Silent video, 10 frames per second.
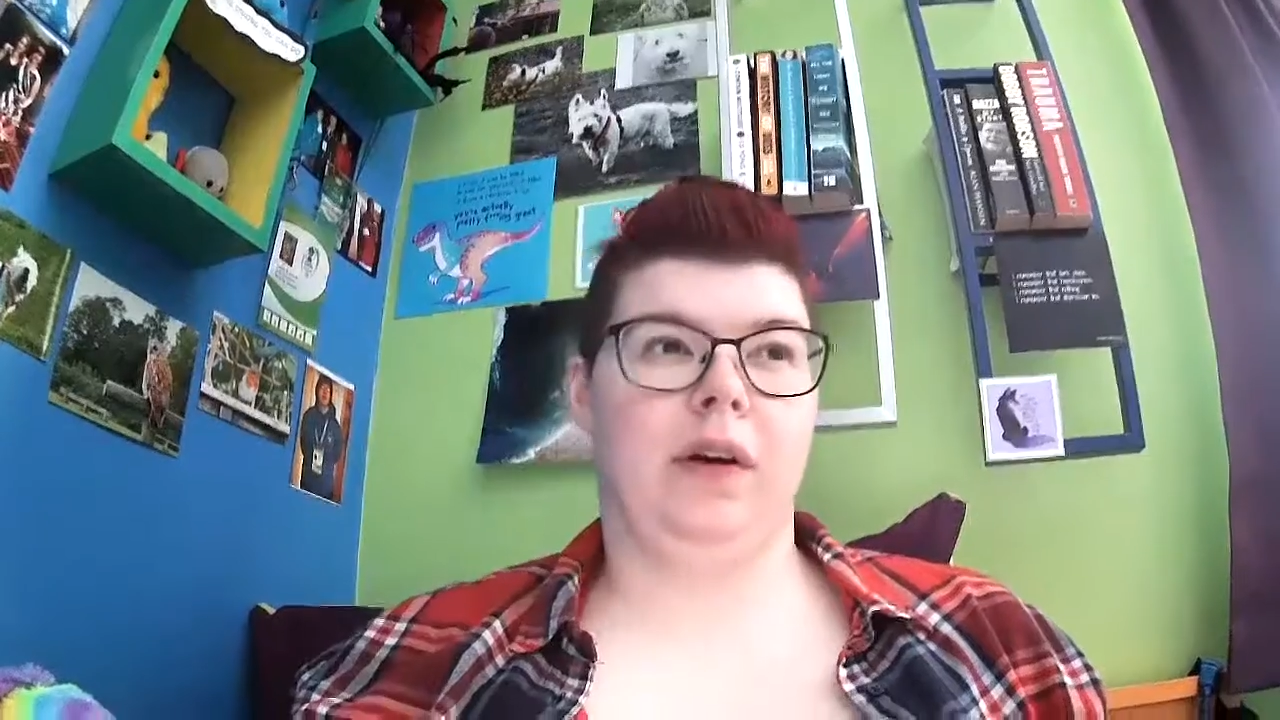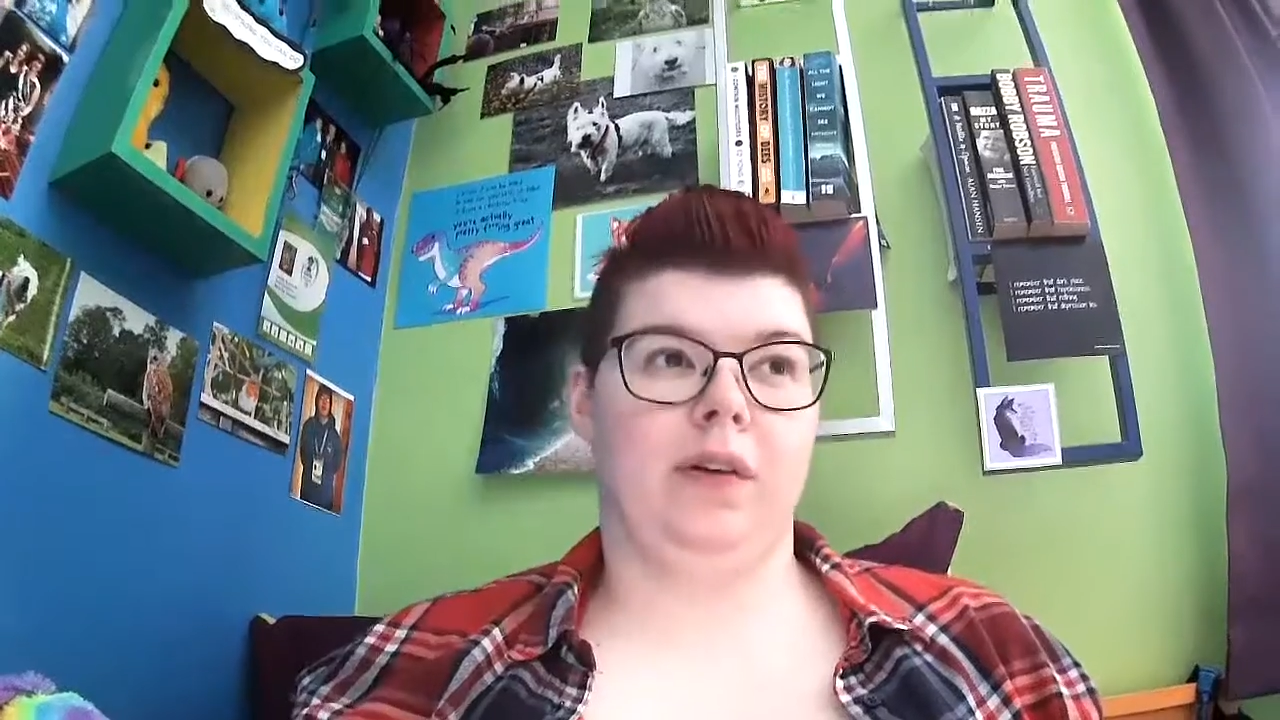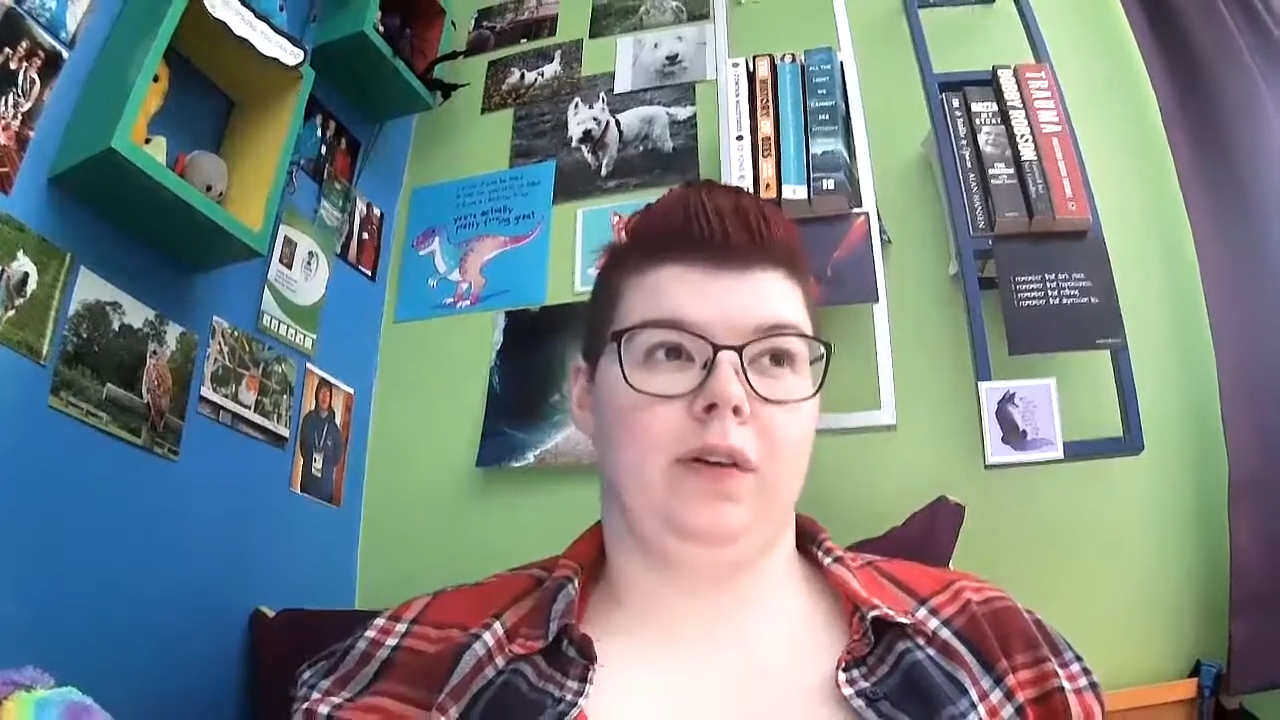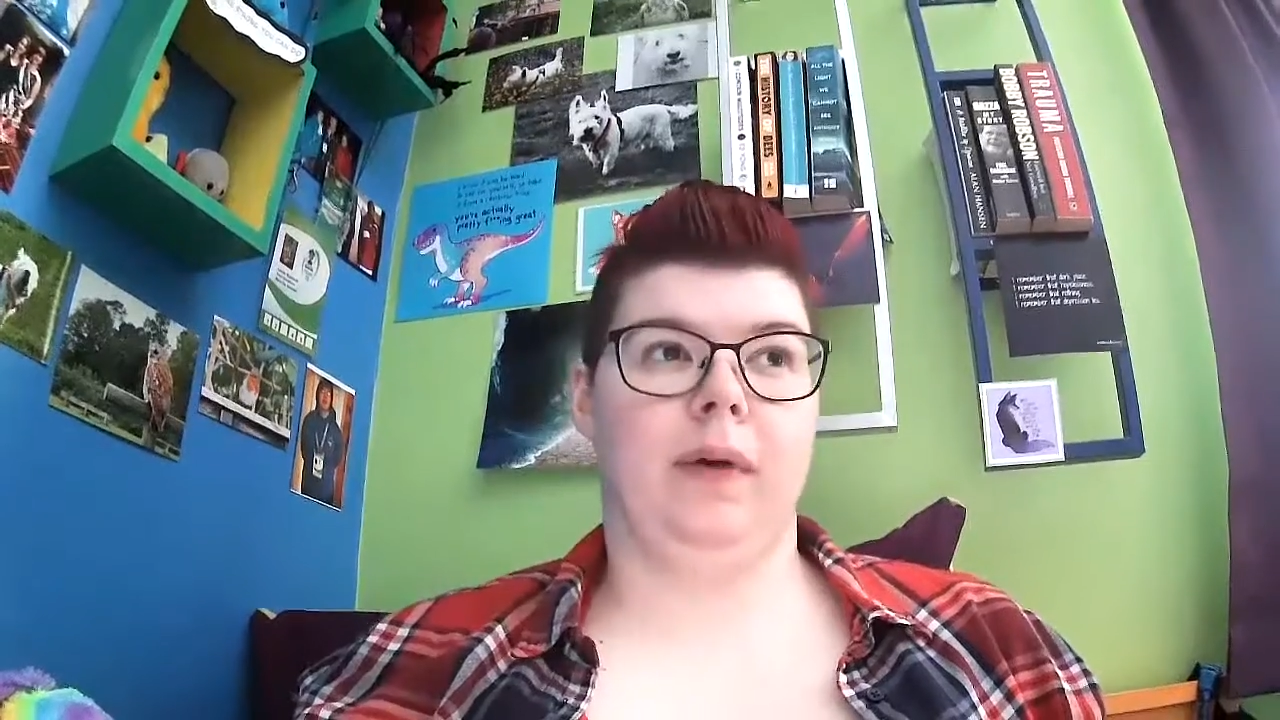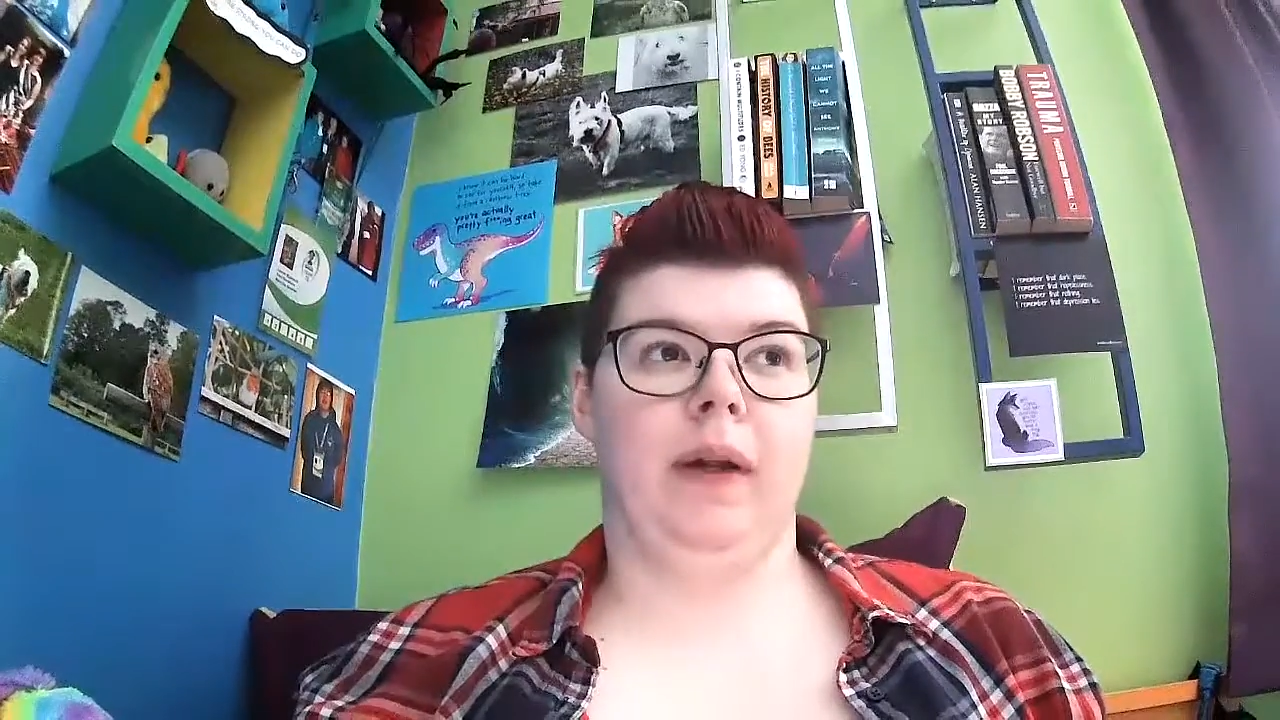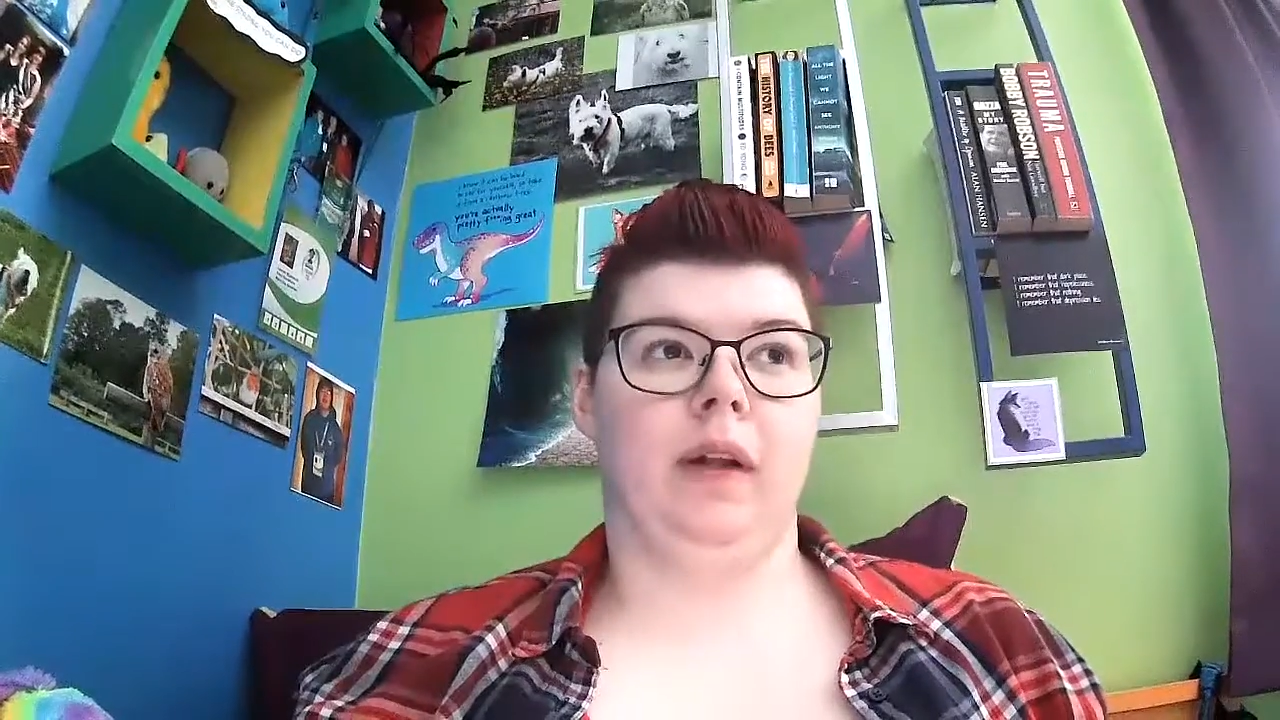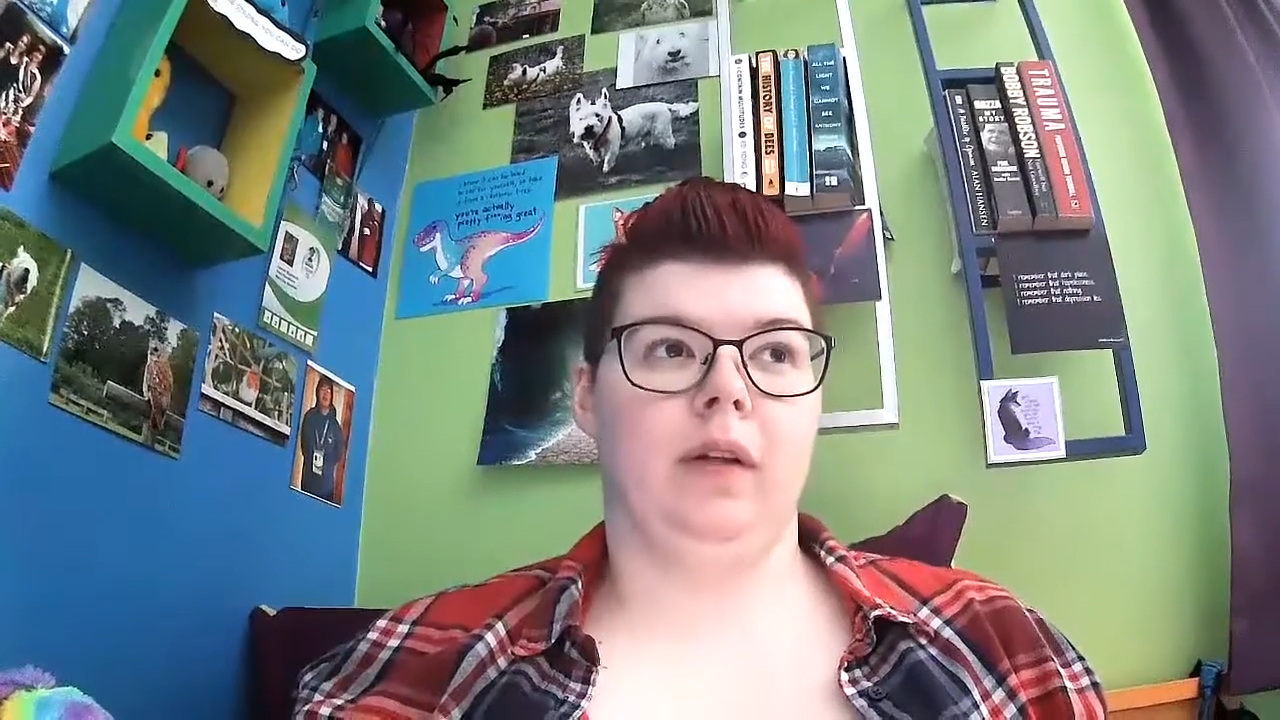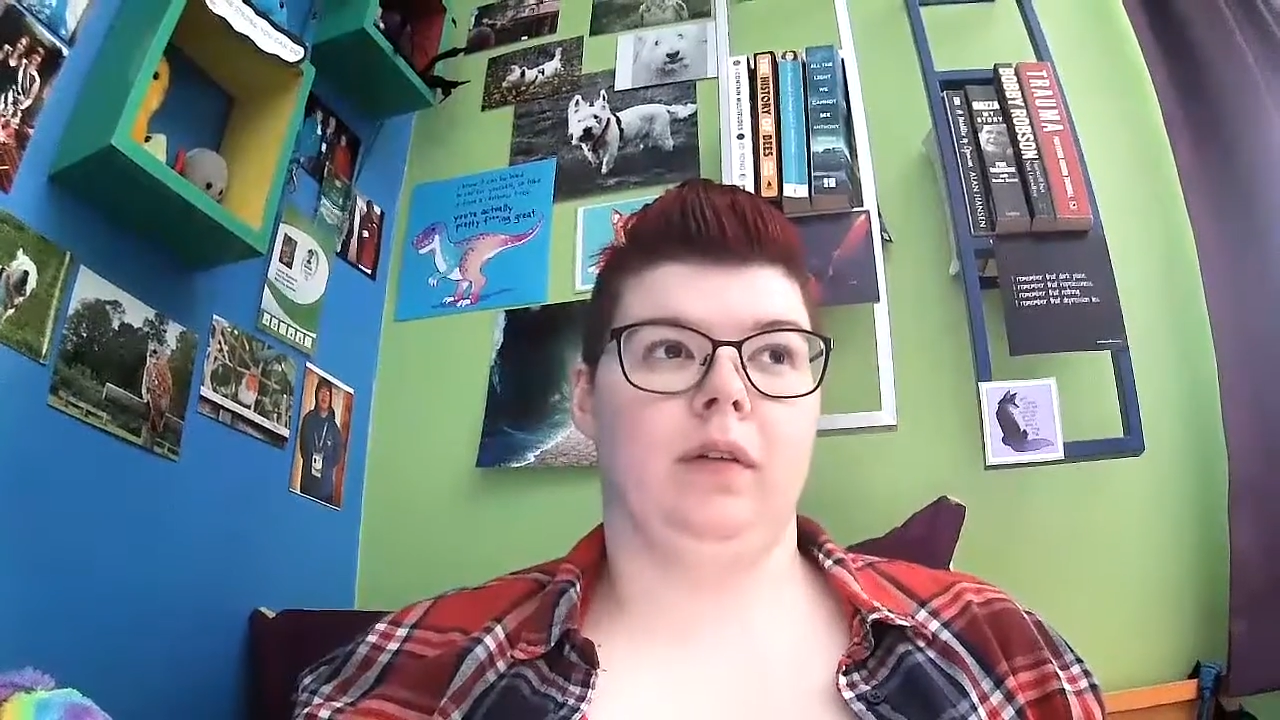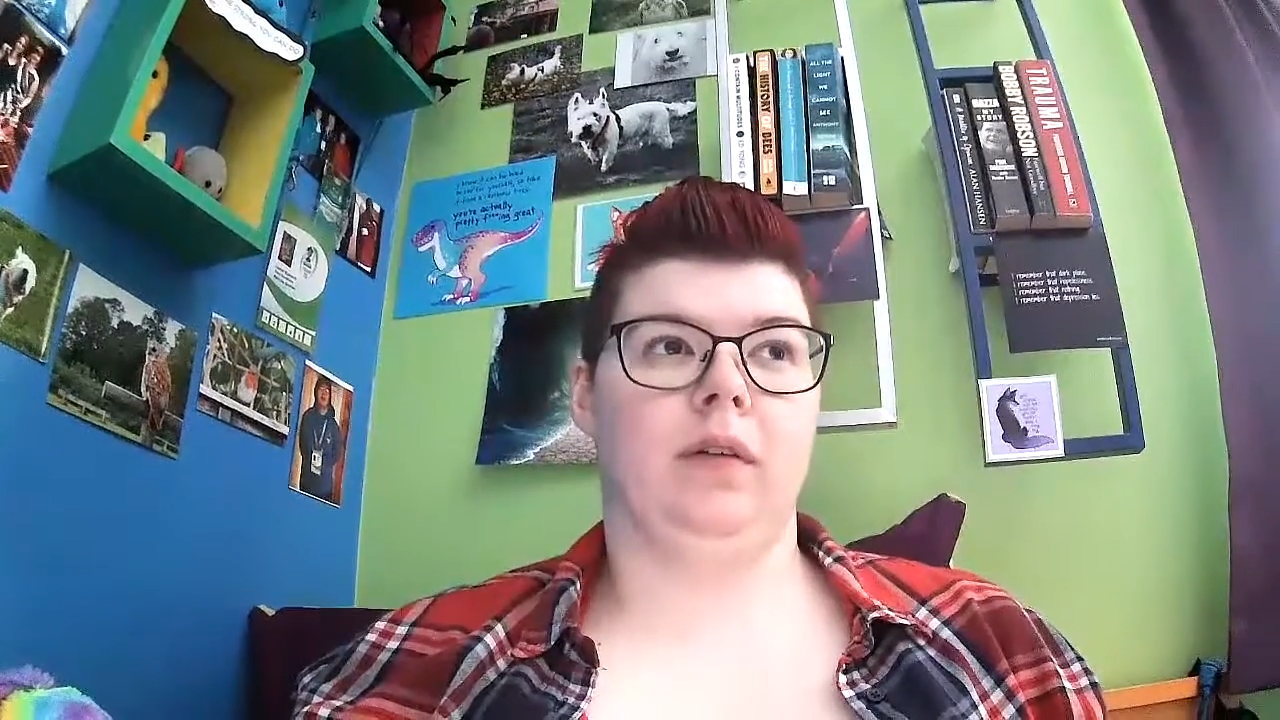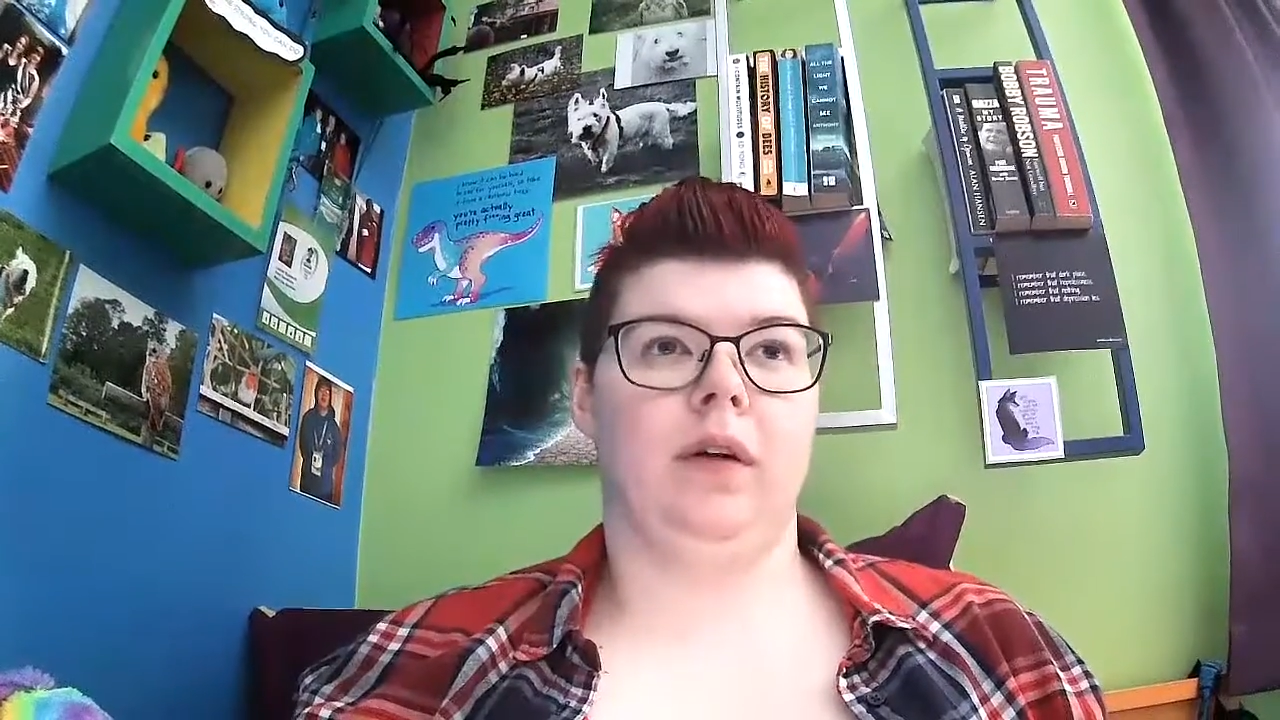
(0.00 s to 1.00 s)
various mental